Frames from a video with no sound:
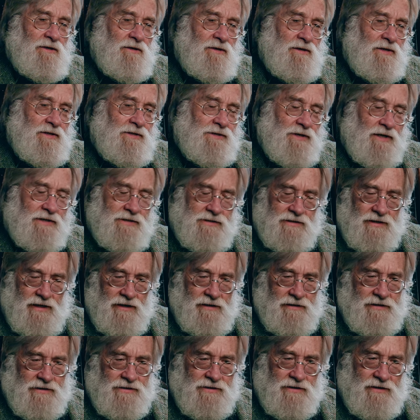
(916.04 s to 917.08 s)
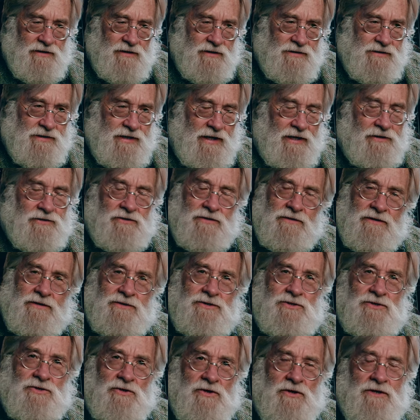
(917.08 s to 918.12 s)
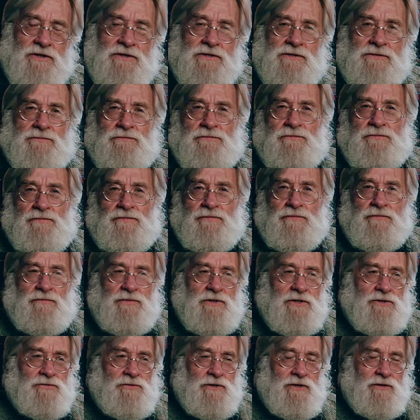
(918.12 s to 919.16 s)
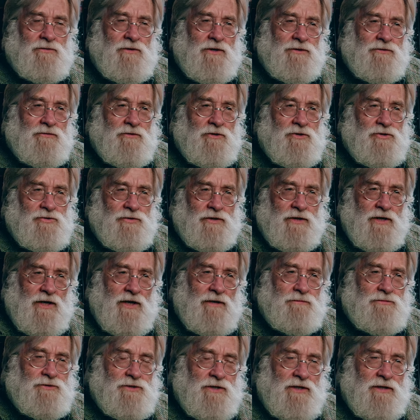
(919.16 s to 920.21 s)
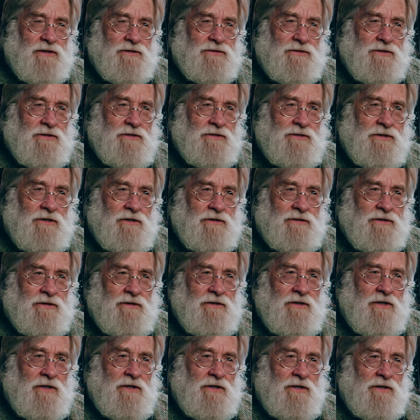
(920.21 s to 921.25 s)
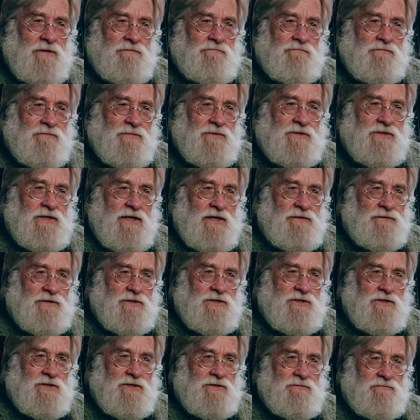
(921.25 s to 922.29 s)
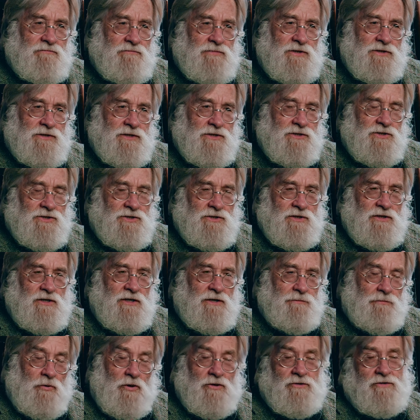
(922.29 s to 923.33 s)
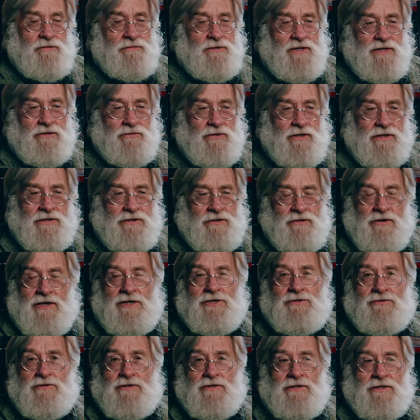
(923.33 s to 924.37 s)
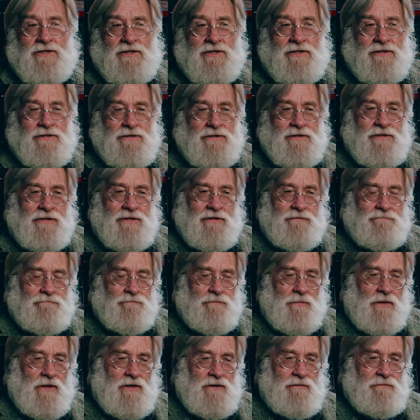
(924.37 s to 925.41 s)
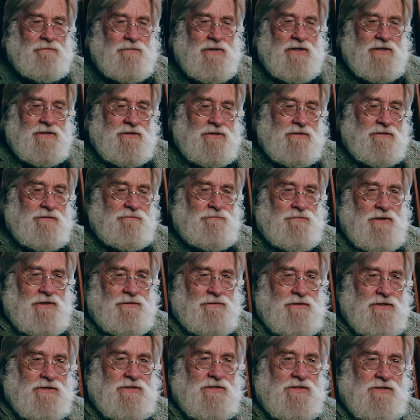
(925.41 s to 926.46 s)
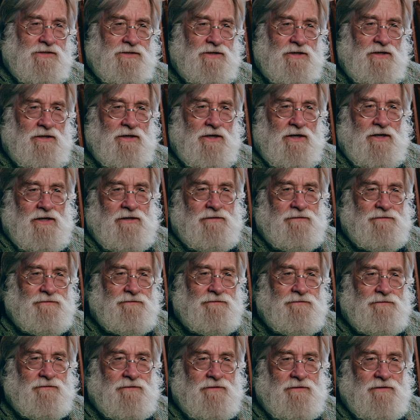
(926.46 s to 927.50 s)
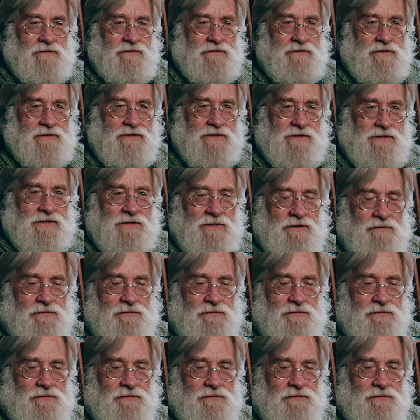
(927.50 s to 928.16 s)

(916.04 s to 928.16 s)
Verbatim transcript: it's not stylistic, it's actually a choice between whether we're doing objects and telling, saying this is this is in a portrait. By the way, you are doing that, but but this is the glove. This is the